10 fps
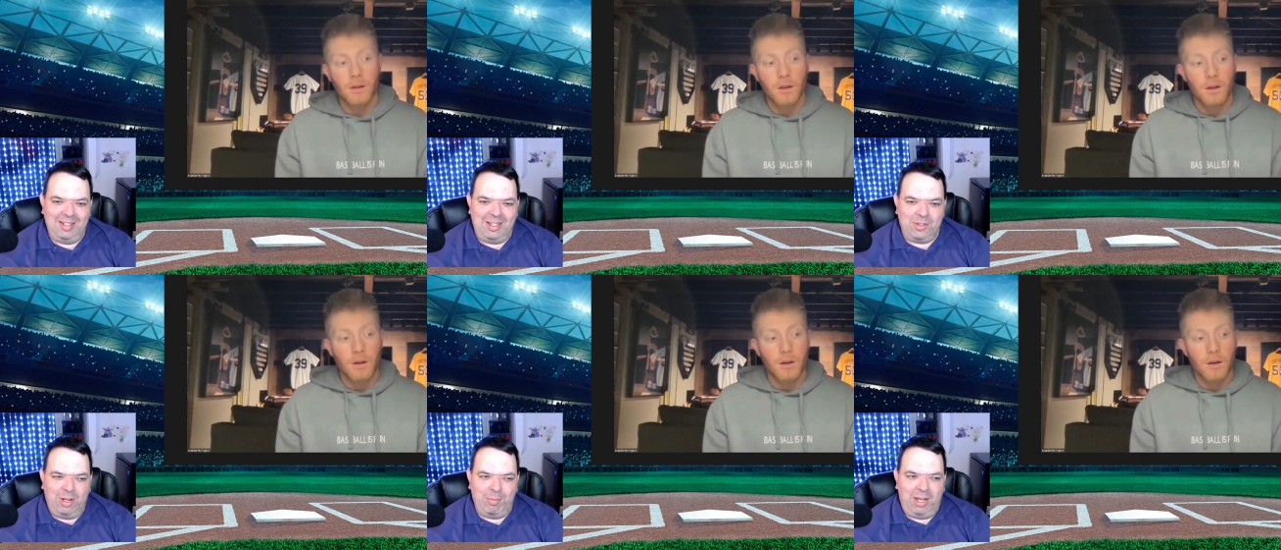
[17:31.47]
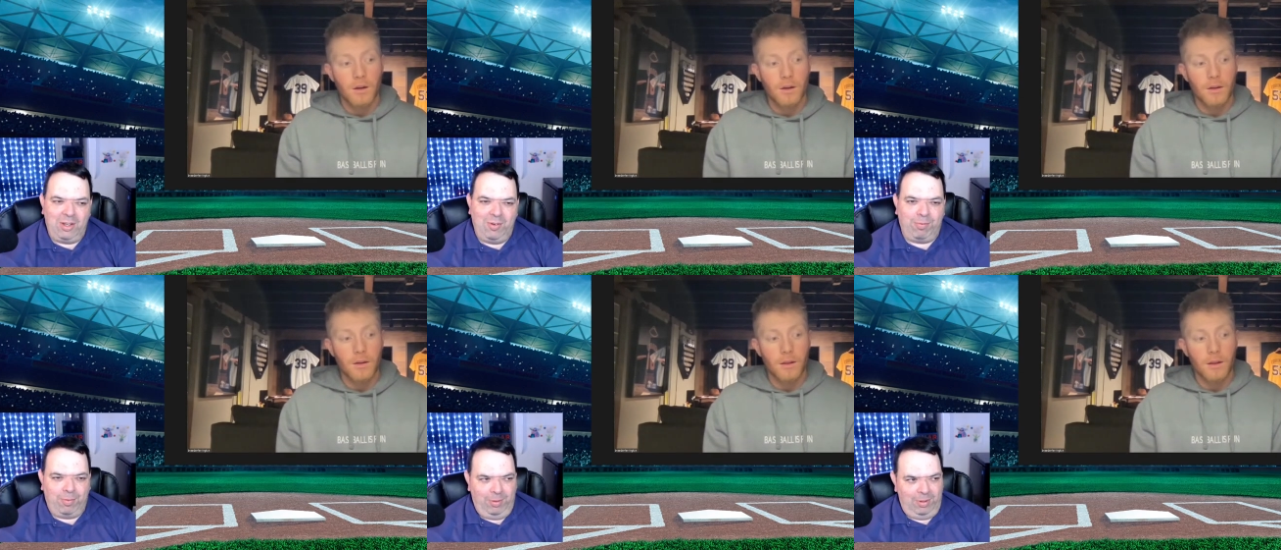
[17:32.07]
Speaker 1: Is there anybody you
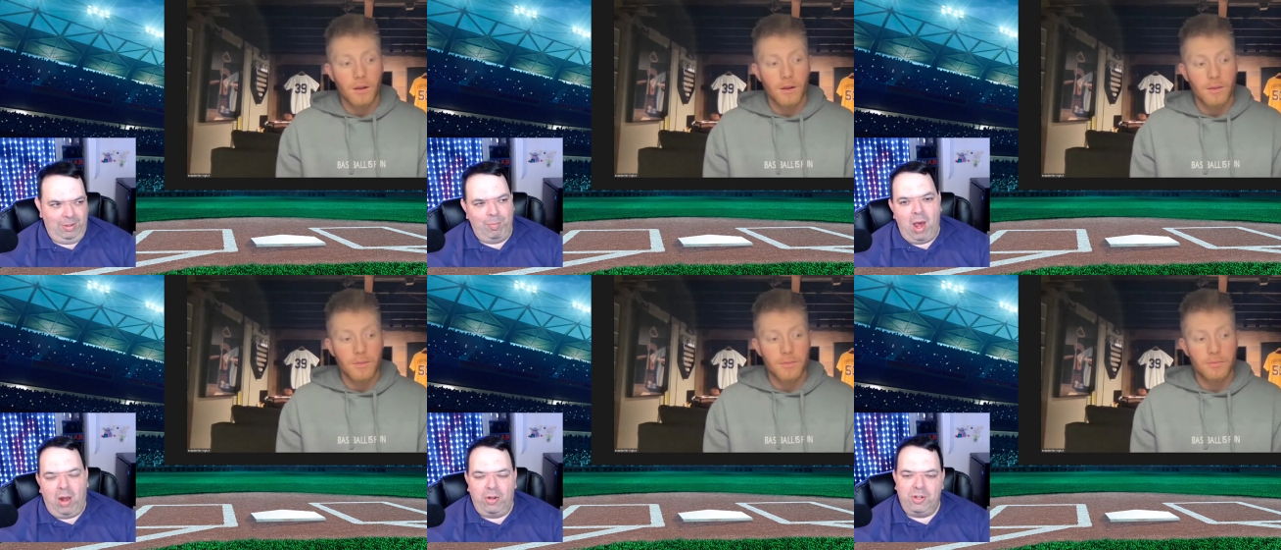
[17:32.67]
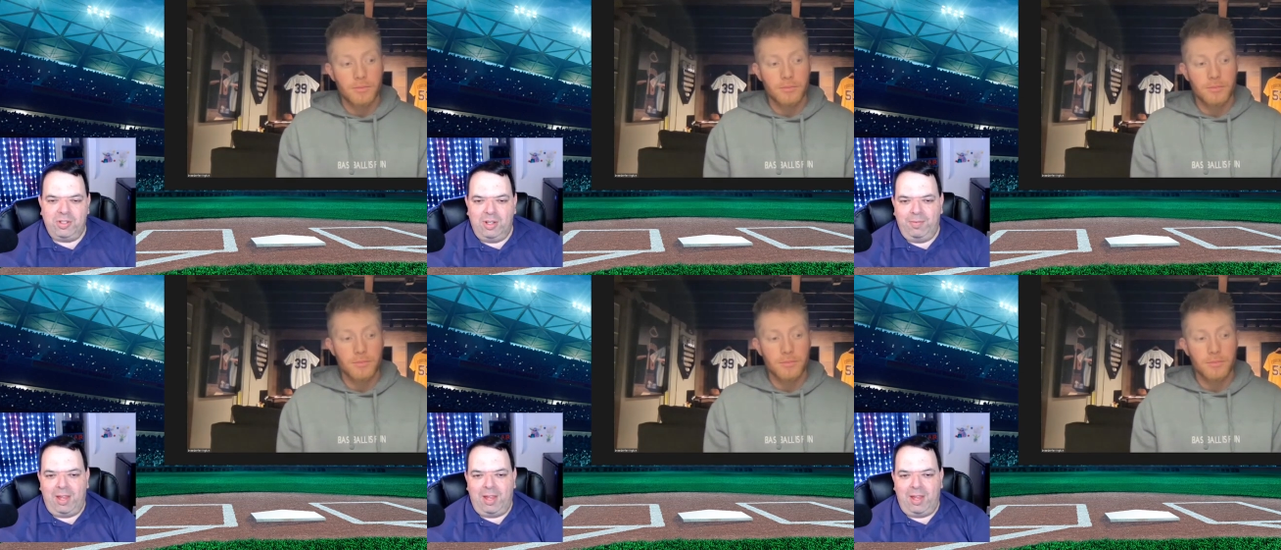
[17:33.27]
modeled yourself